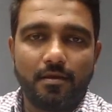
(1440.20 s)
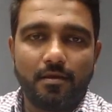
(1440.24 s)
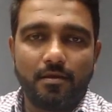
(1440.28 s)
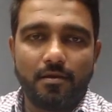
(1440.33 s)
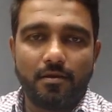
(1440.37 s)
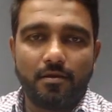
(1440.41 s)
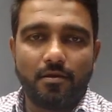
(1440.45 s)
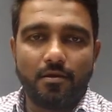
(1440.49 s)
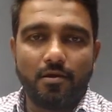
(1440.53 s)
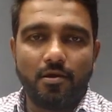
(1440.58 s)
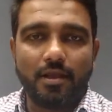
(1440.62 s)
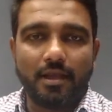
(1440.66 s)

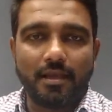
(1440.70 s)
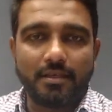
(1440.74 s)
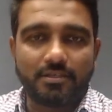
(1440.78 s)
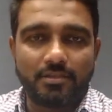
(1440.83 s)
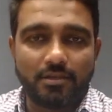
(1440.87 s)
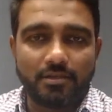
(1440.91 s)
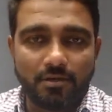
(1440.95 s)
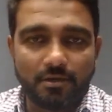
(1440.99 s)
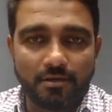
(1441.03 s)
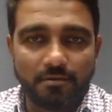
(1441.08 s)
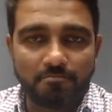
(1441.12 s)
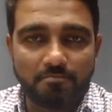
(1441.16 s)
Okay,
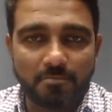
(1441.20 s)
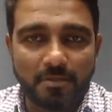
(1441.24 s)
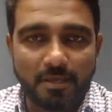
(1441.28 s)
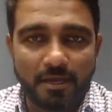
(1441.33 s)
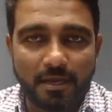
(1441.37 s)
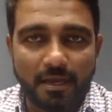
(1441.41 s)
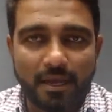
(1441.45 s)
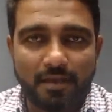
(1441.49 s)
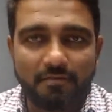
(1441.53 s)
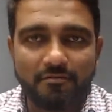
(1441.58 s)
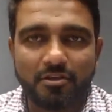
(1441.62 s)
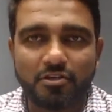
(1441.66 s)
so
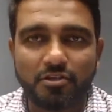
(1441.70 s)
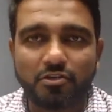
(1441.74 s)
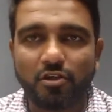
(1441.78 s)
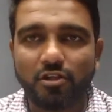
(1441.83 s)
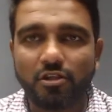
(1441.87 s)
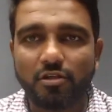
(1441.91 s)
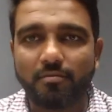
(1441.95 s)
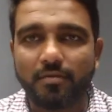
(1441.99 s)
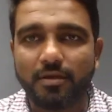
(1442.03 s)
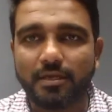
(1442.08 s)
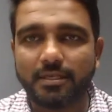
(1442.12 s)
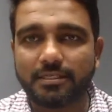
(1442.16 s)
I wish you all
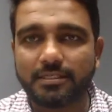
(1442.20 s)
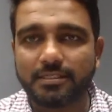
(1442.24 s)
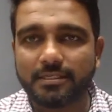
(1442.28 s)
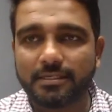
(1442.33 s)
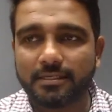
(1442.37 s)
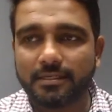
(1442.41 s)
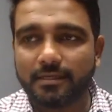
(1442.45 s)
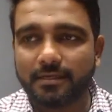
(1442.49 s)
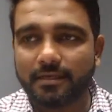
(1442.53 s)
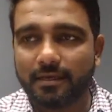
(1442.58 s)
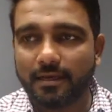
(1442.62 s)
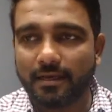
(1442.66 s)
the best,
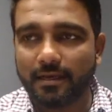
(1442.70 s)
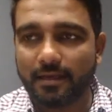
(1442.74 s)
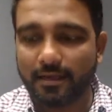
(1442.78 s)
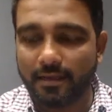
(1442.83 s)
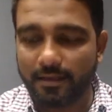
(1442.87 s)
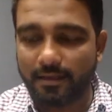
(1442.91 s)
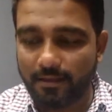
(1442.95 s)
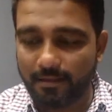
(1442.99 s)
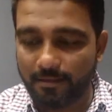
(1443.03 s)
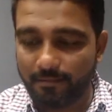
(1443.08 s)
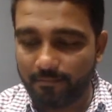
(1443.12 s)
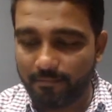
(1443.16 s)

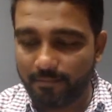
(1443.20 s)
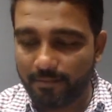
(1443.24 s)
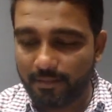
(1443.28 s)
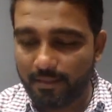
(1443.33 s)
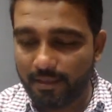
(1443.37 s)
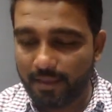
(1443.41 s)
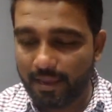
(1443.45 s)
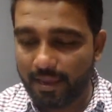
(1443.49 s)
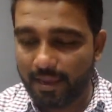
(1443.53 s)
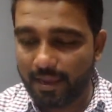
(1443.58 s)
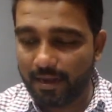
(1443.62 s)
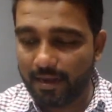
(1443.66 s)

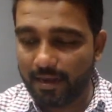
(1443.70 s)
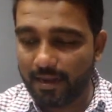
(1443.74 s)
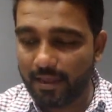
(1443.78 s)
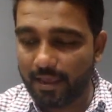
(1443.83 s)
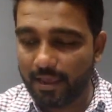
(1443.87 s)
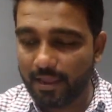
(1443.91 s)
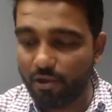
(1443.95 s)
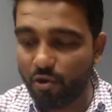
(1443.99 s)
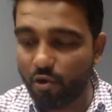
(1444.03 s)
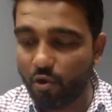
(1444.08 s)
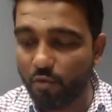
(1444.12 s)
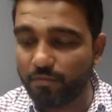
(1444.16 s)
and
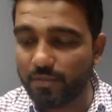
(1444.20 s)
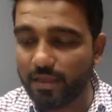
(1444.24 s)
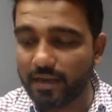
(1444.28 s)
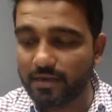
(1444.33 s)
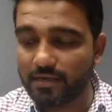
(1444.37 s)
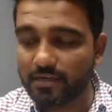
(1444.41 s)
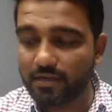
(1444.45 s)
I hope that